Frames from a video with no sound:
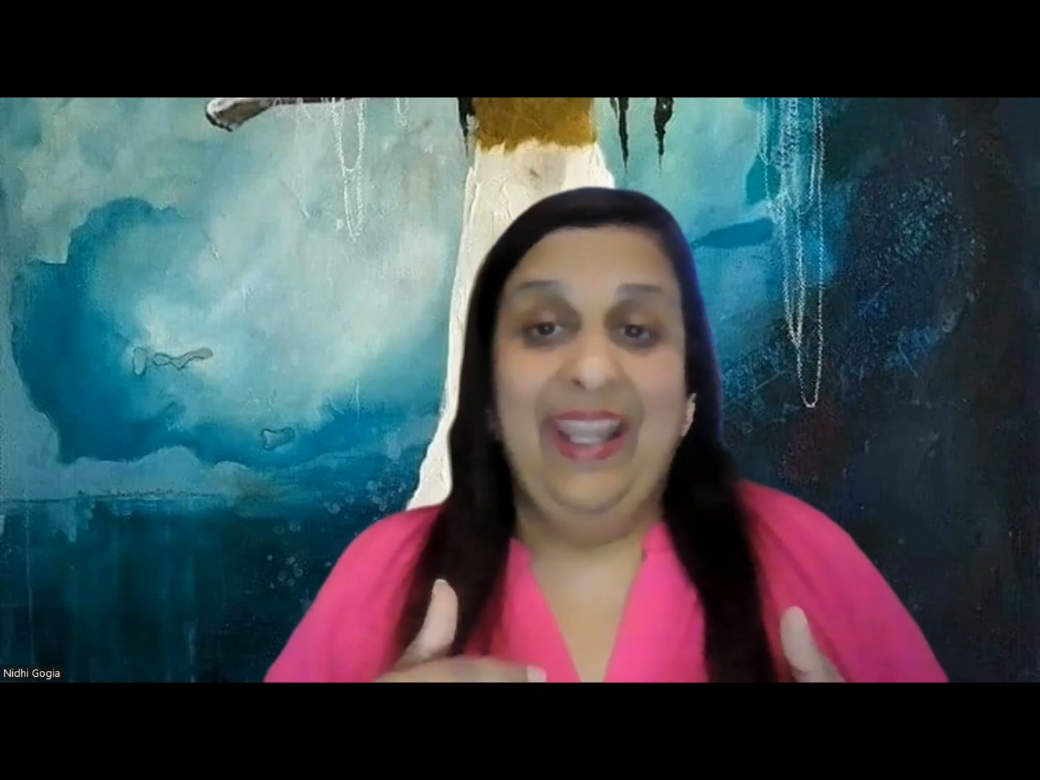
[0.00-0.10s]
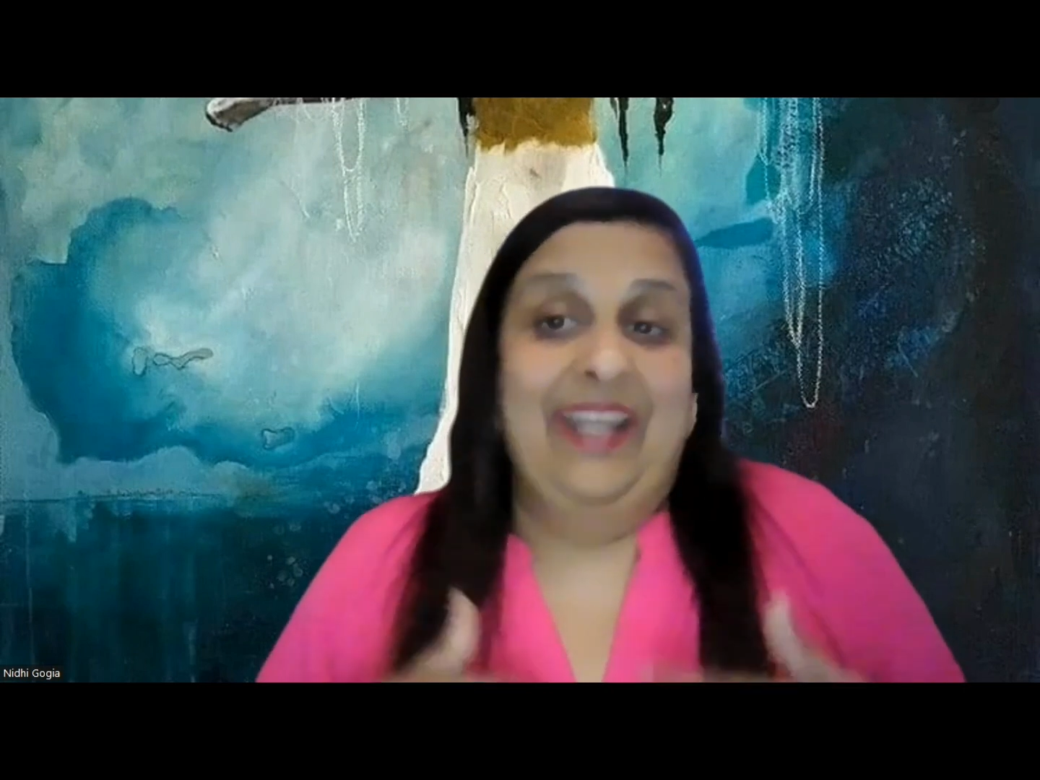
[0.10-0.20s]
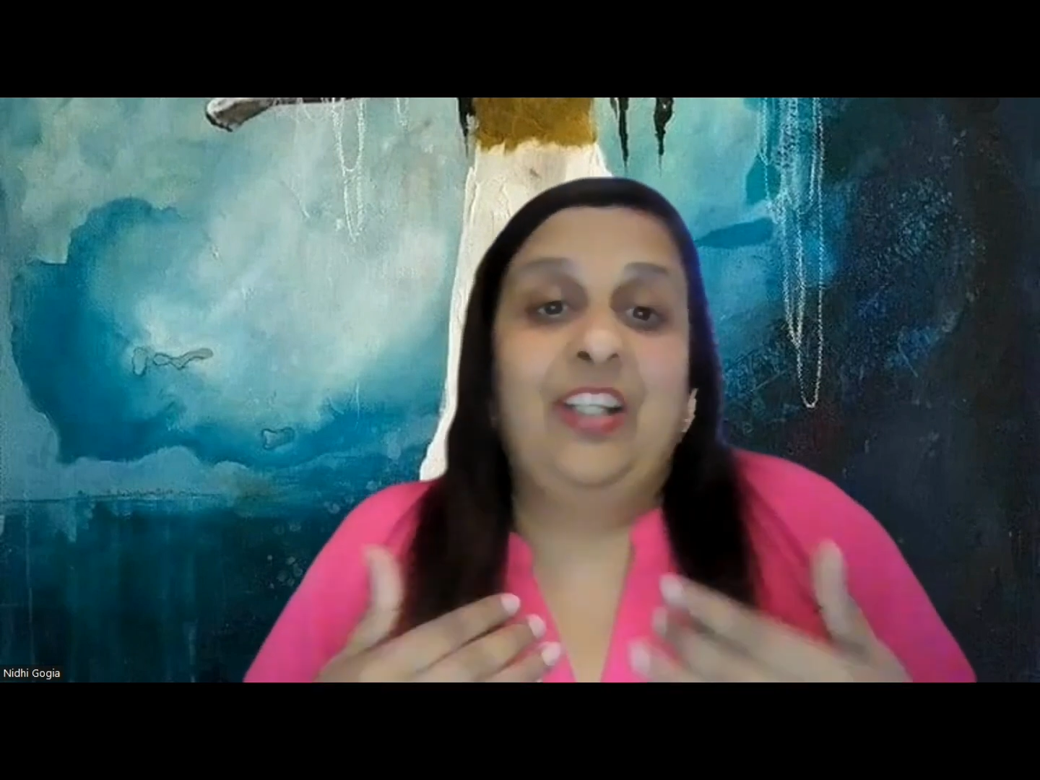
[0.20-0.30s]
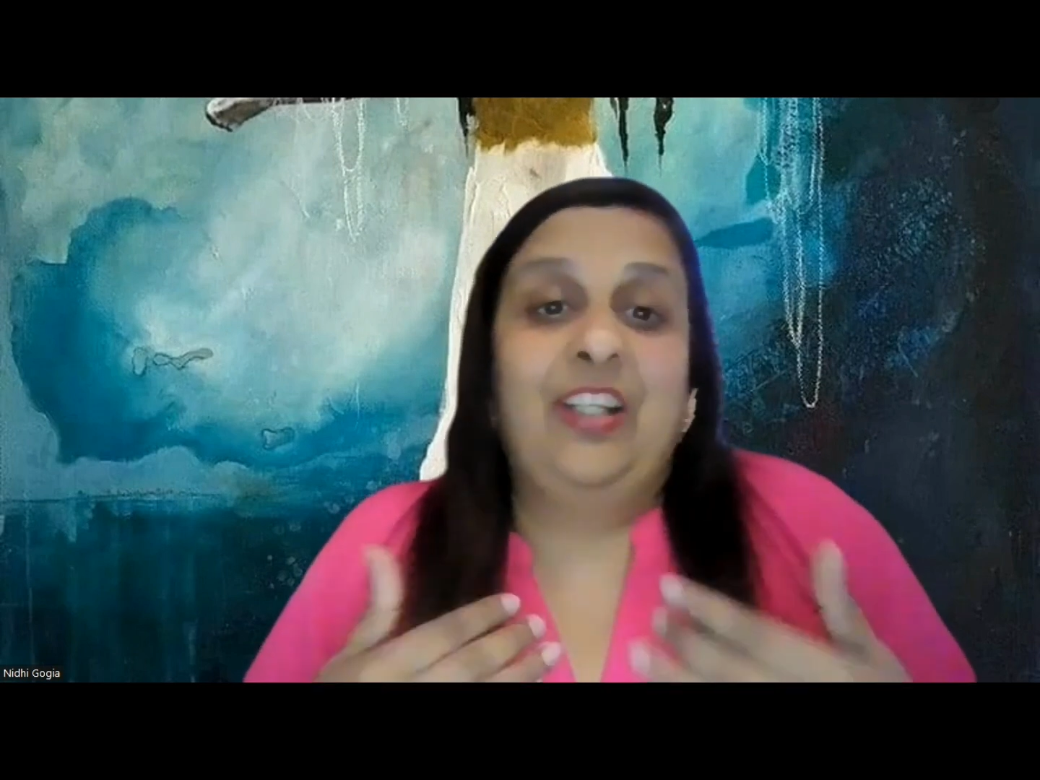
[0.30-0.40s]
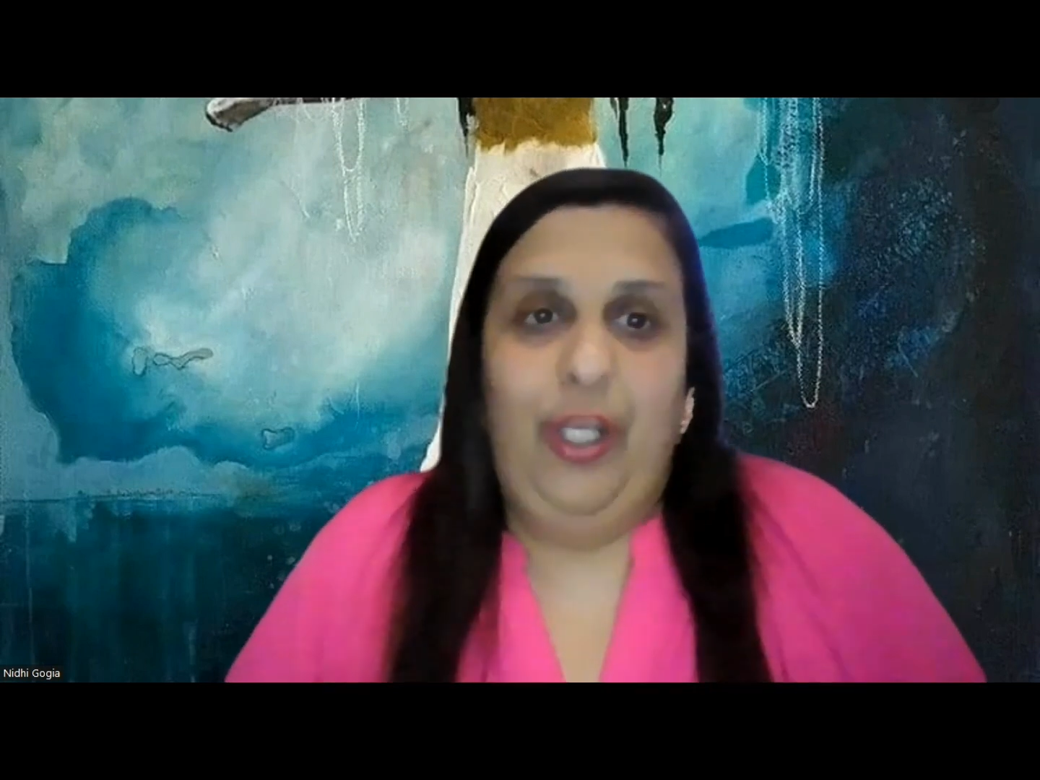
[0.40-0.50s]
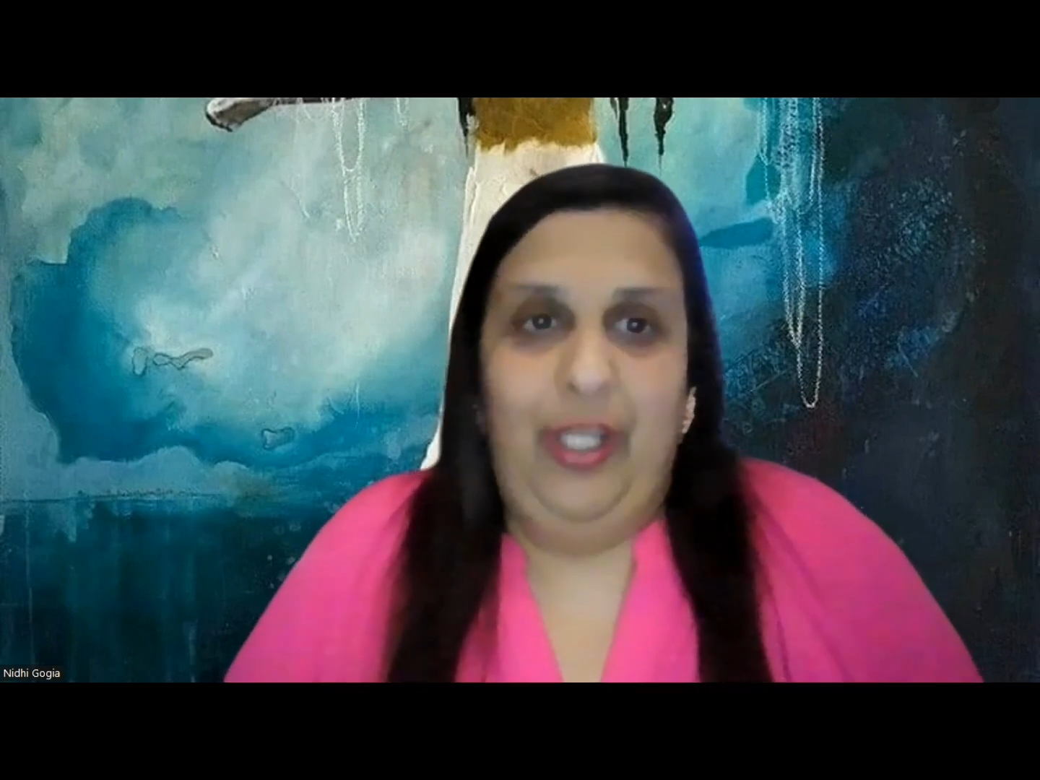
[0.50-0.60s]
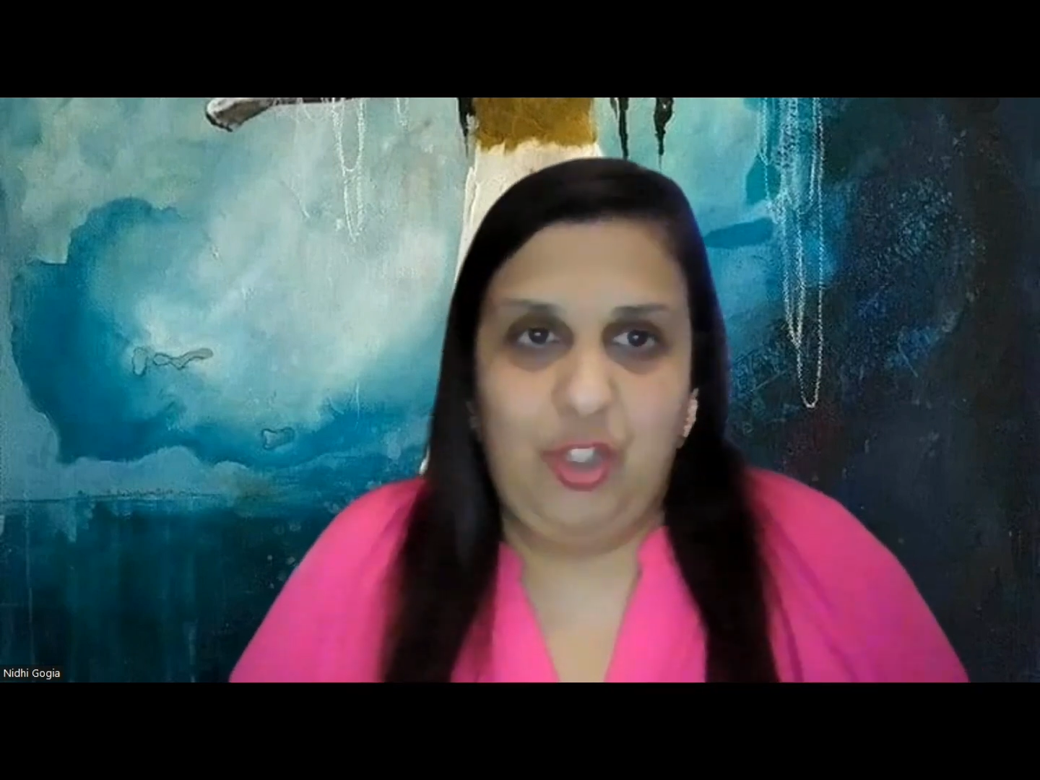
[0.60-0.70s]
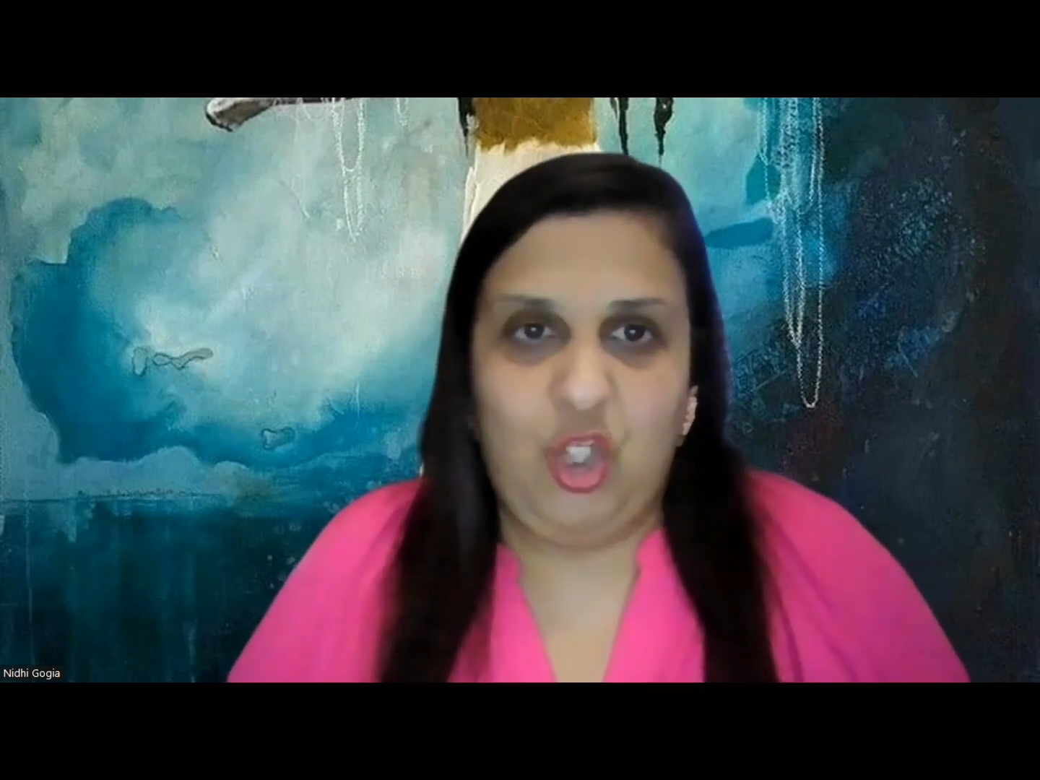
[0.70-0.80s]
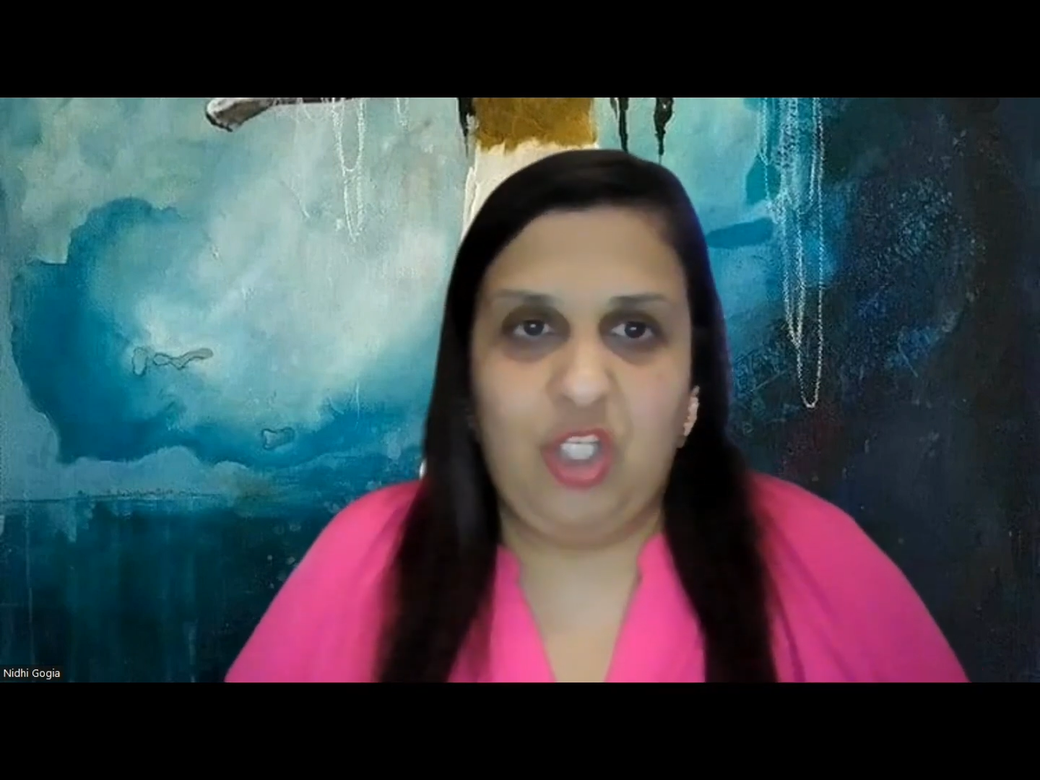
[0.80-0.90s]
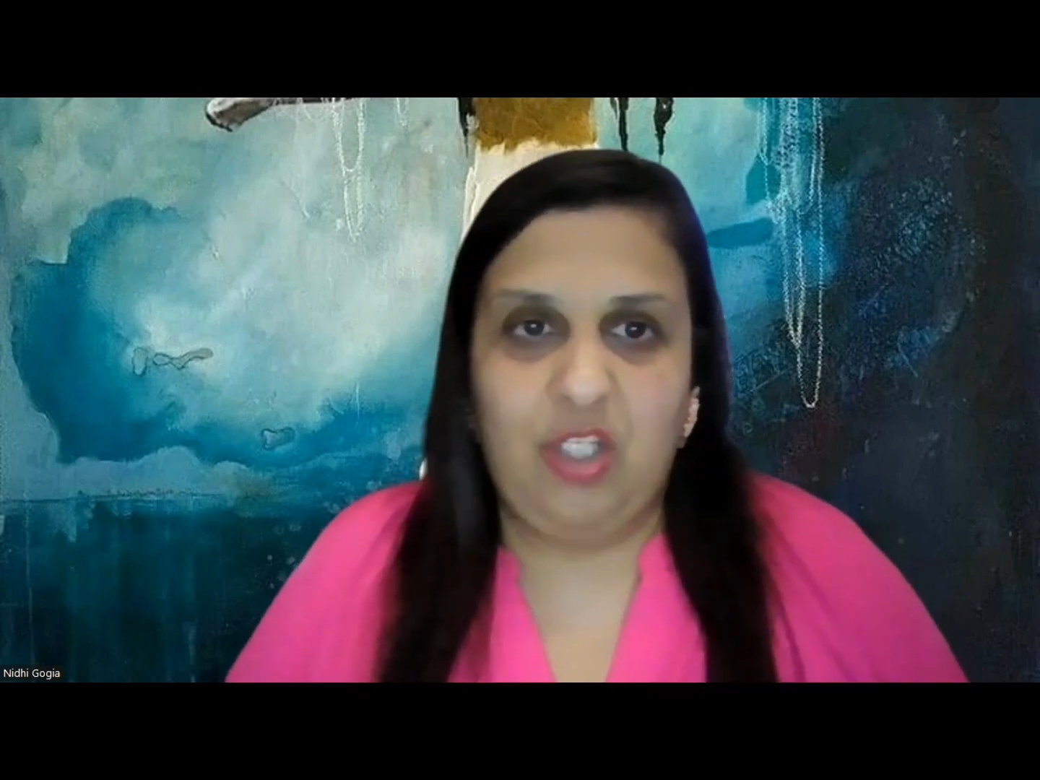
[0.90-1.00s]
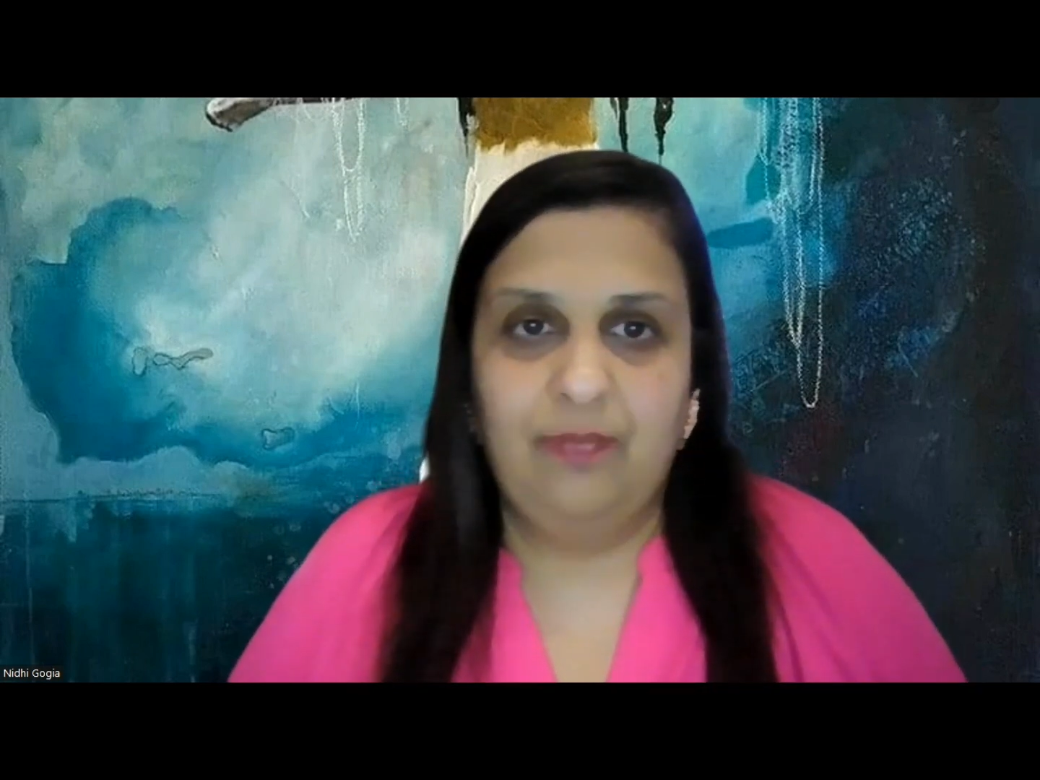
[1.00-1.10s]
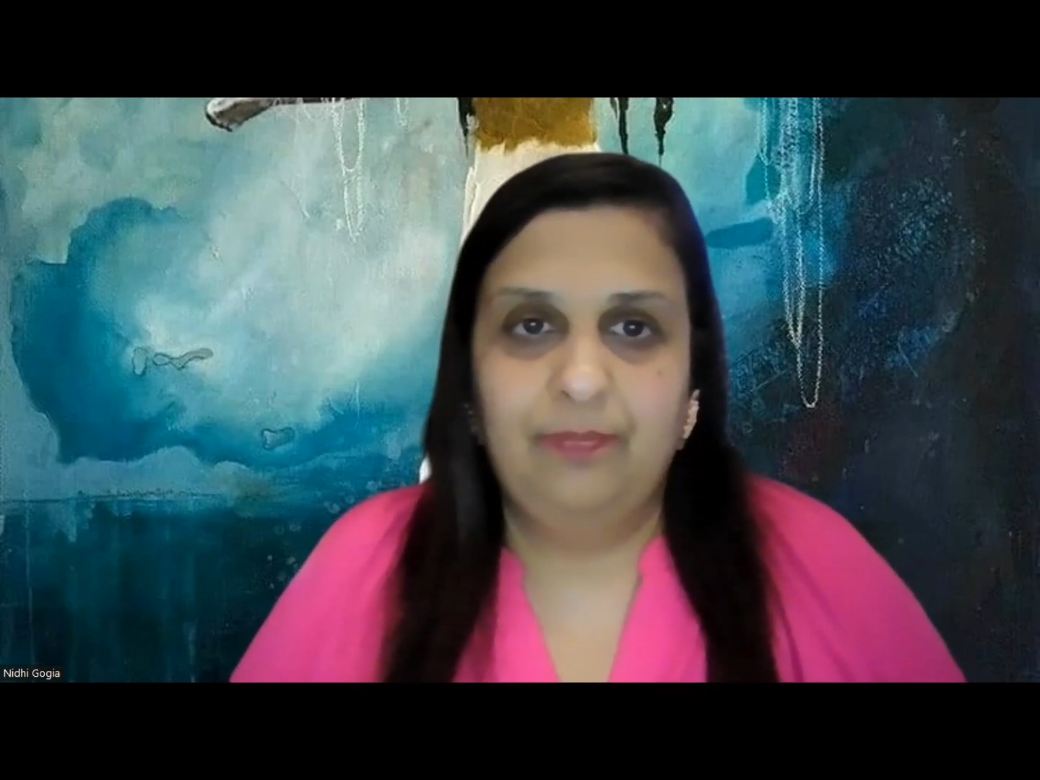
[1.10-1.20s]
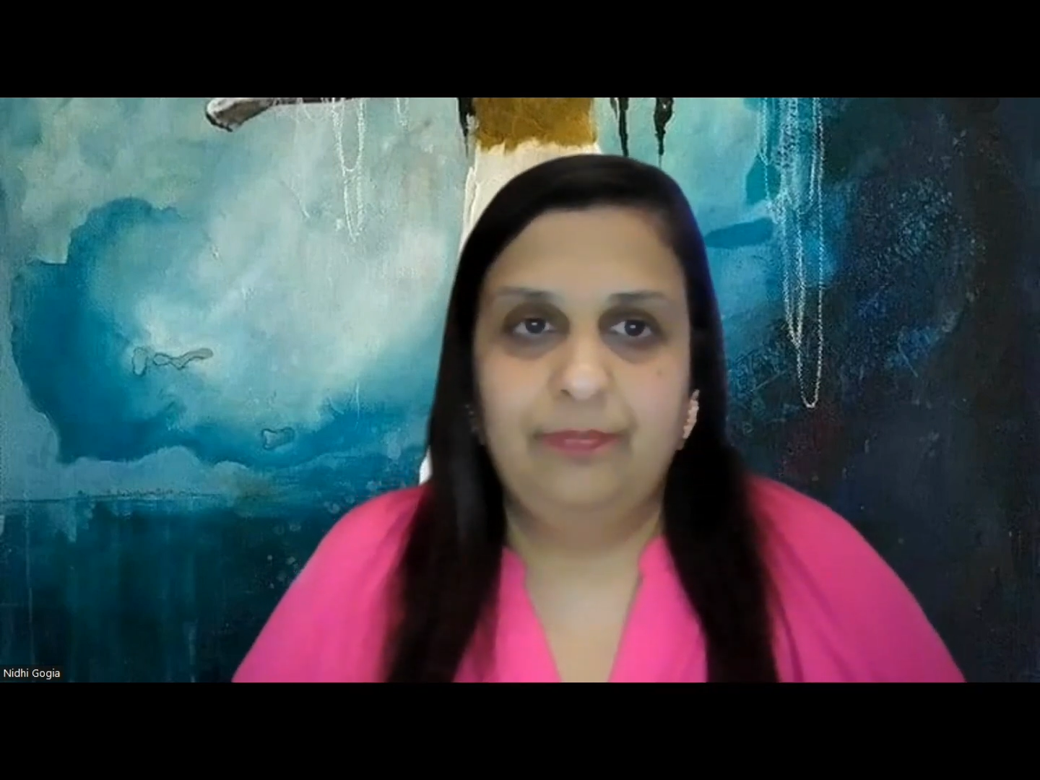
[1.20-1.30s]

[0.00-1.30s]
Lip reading: encourage.